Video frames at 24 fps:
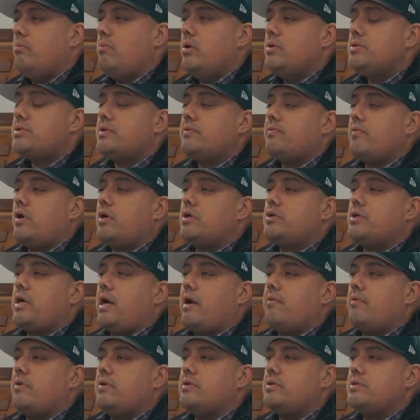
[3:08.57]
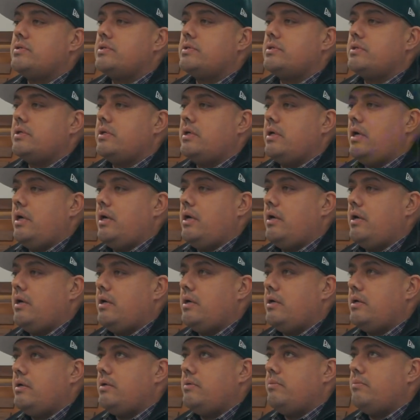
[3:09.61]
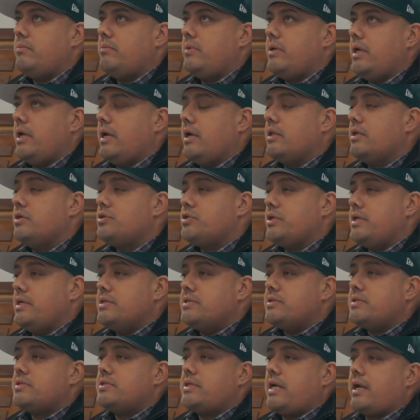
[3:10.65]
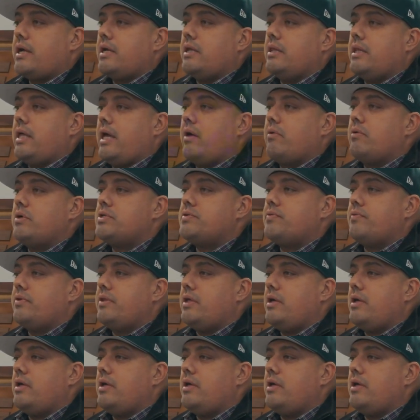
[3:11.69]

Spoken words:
most of our drivers, English is a second language for